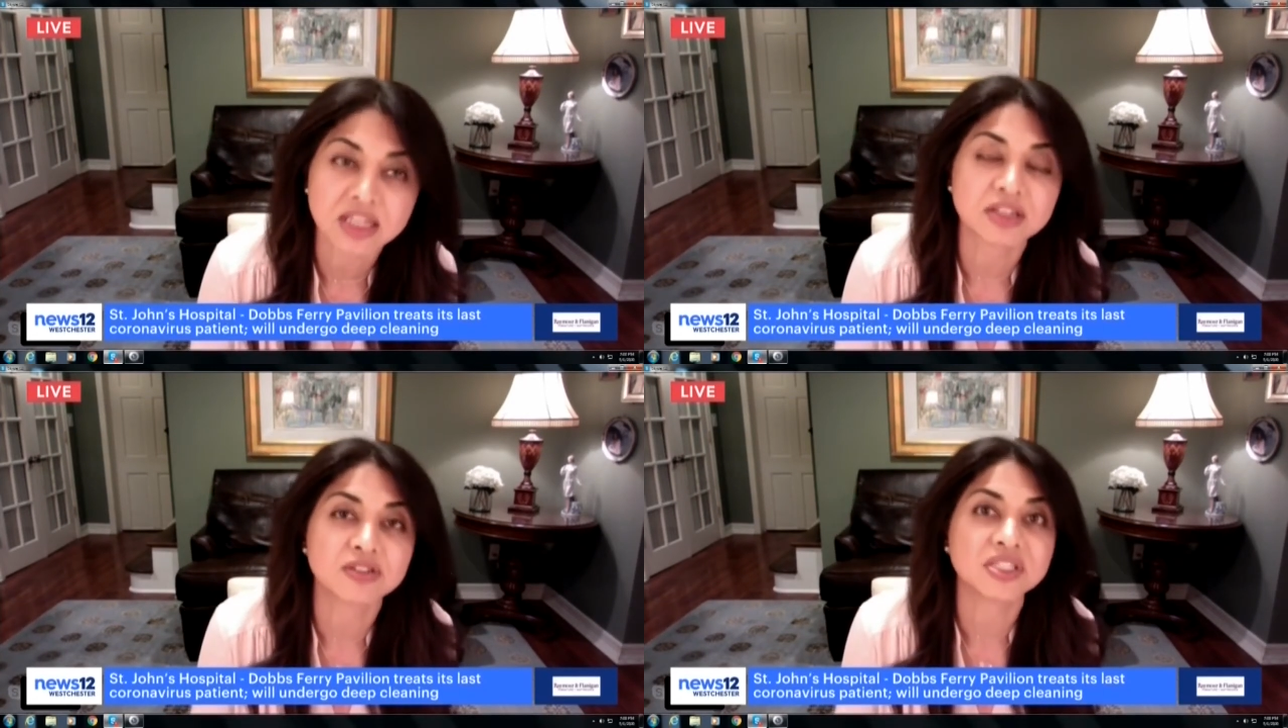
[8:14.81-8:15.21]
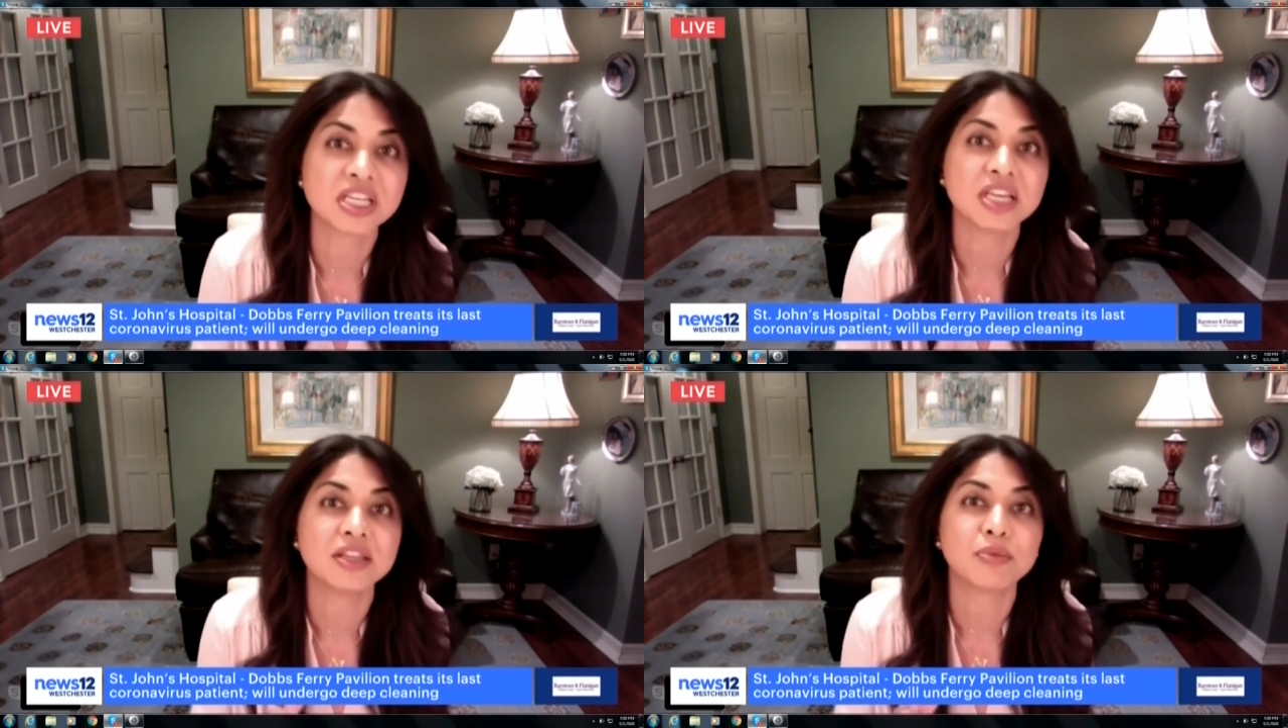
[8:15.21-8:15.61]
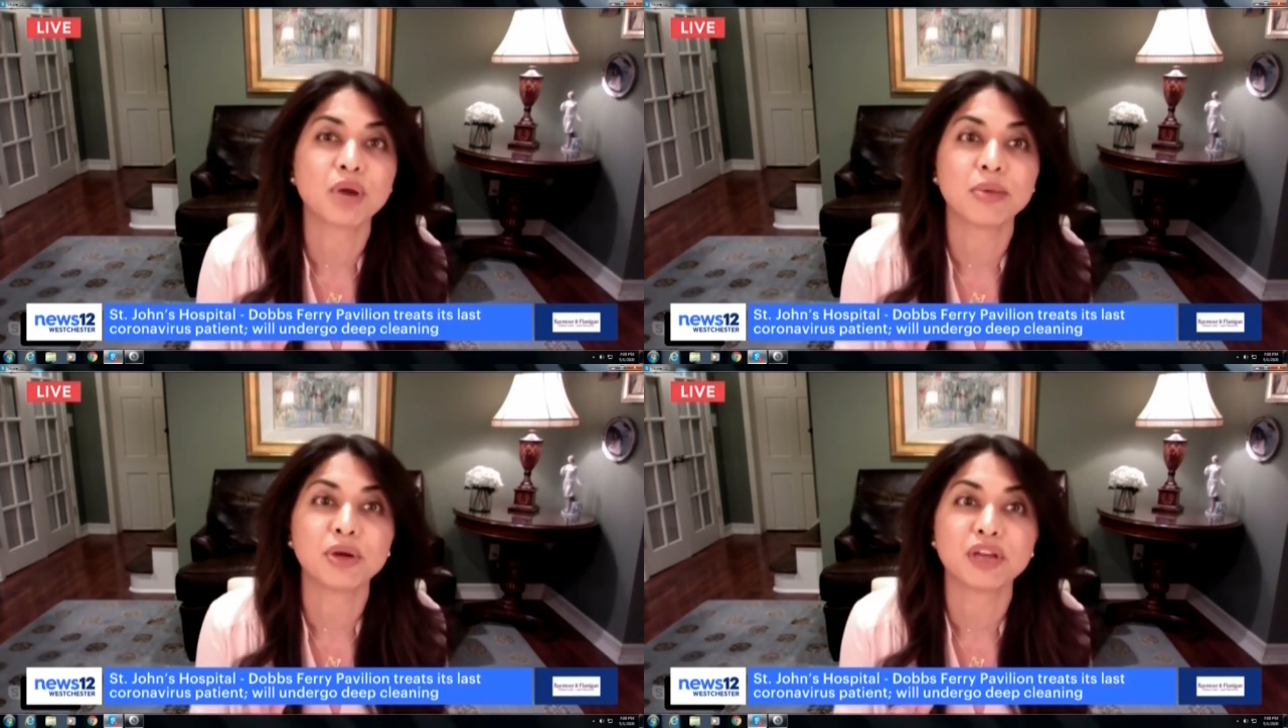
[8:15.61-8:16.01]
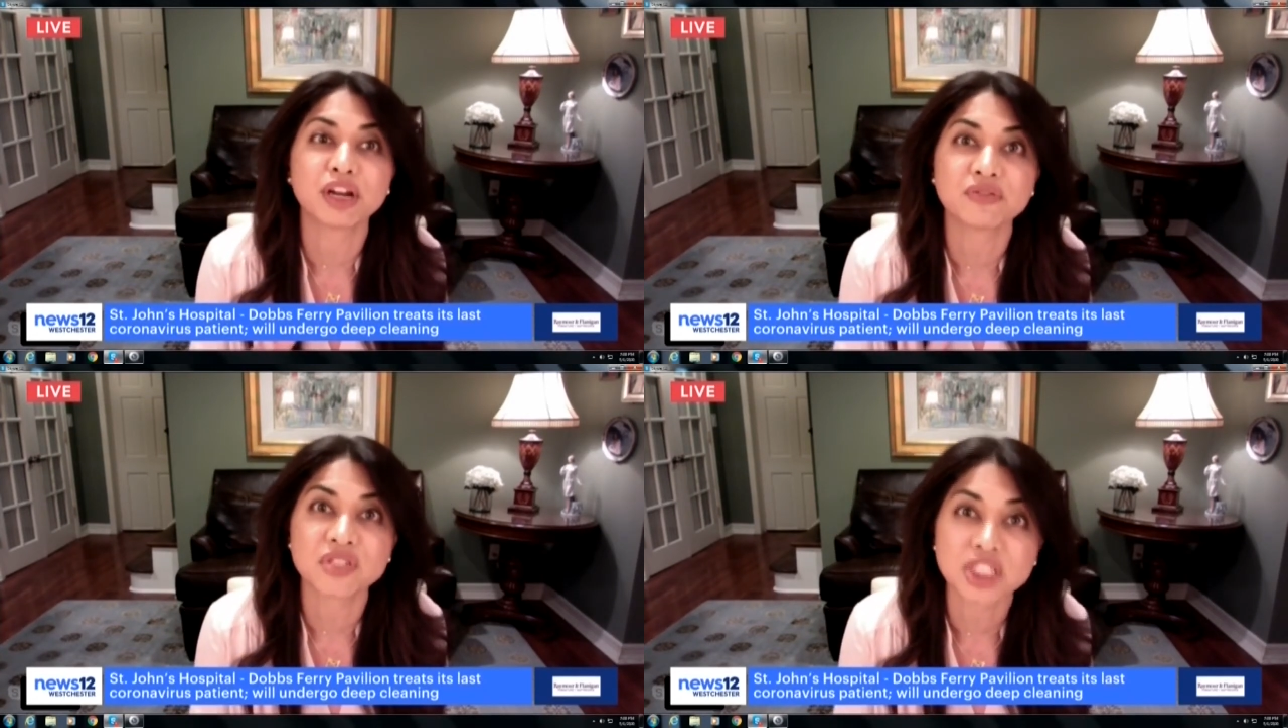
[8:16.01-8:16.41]
that they're seeing their primary
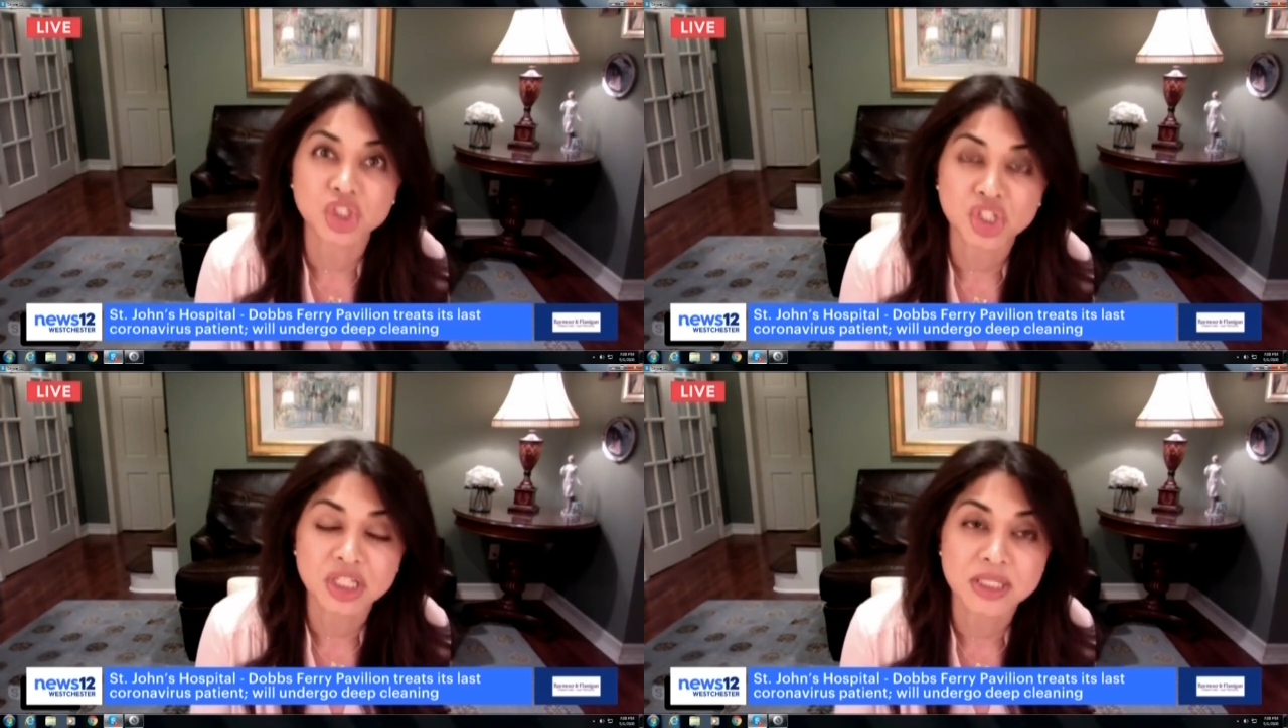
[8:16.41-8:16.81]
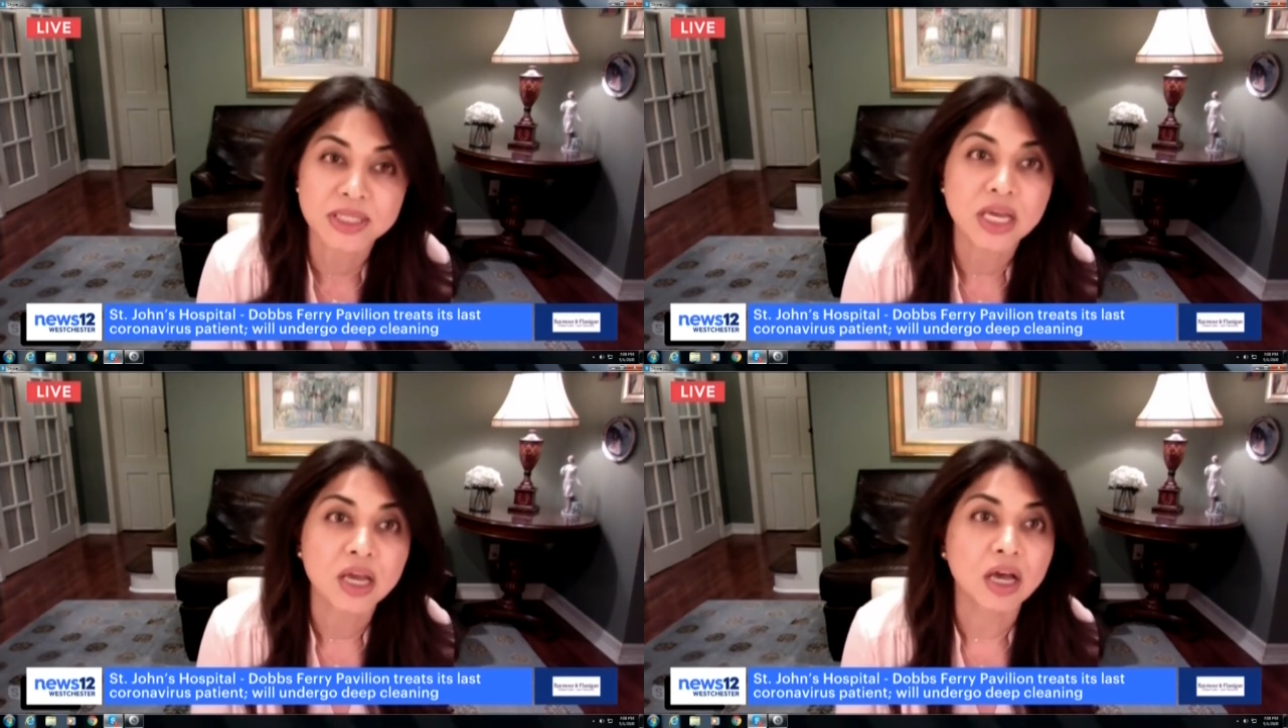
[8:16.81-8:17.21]
care physicians,